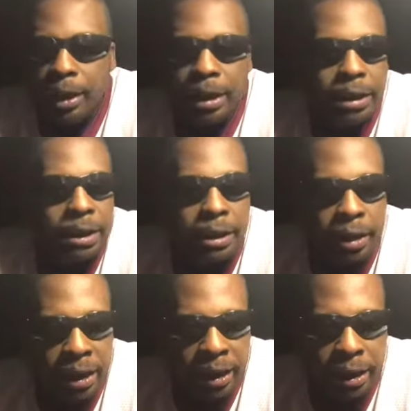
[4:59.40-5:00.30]

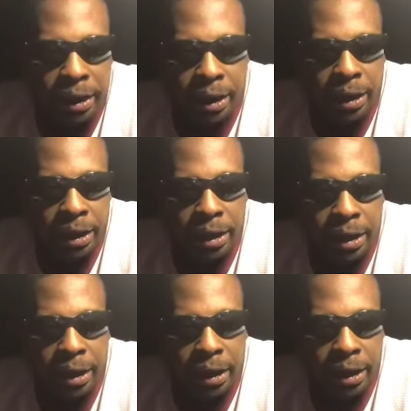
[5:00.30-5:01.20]
This
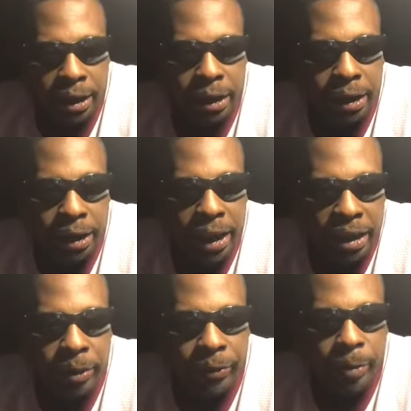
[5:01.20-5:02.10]
is the
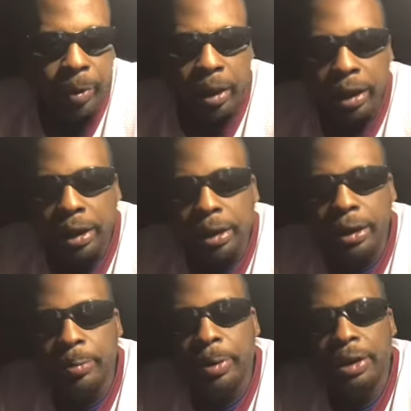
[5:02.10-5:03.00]
National Football League. This is
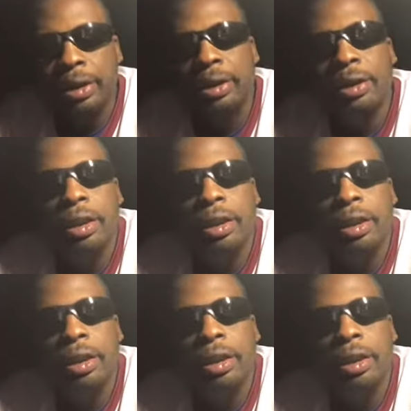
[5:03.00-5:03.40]
a business.